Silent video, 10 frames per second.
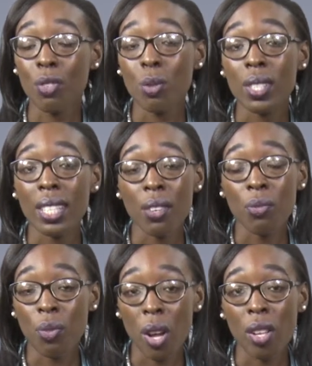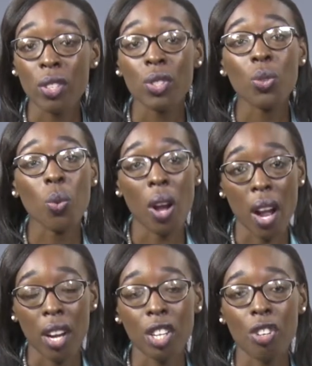you said false, you
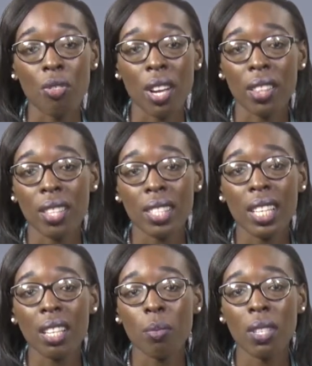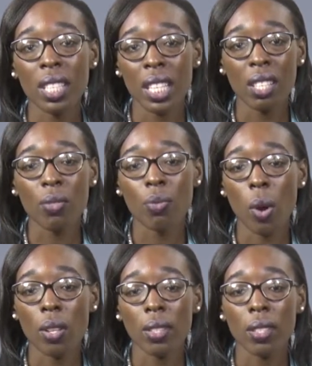are correct. The statement is
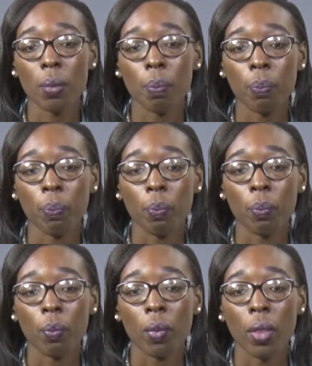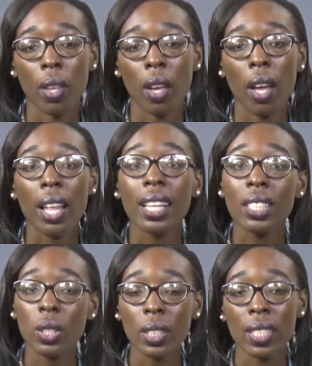false.
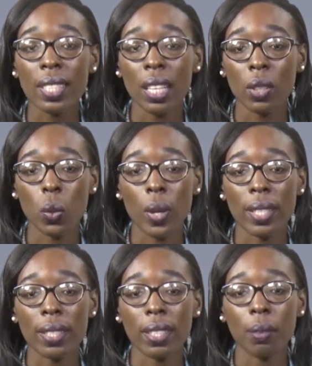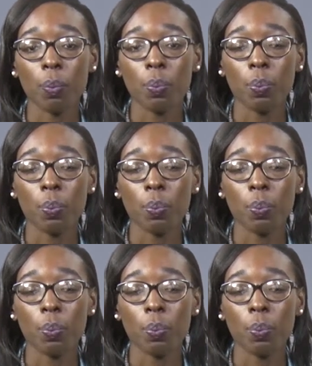Let's look at the second question.